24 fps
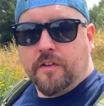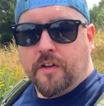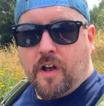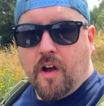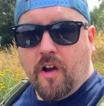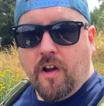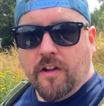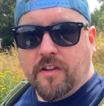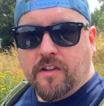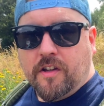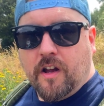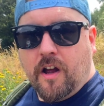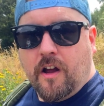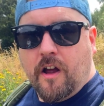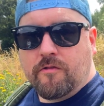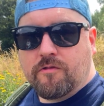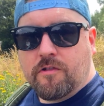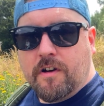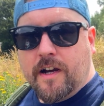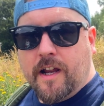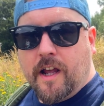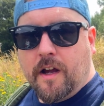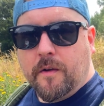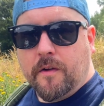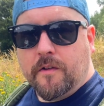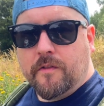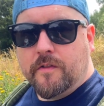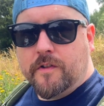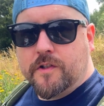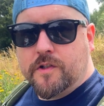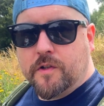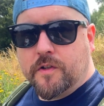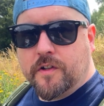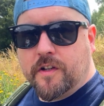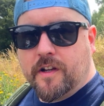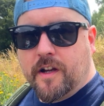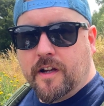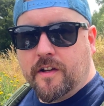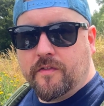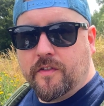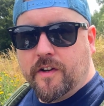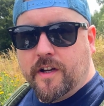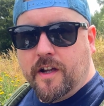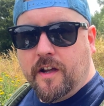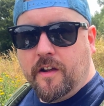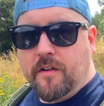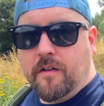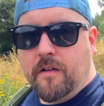guys, I really hope you've enjoyed today's
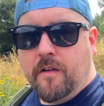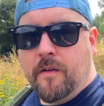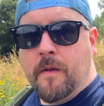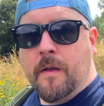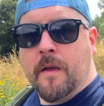video.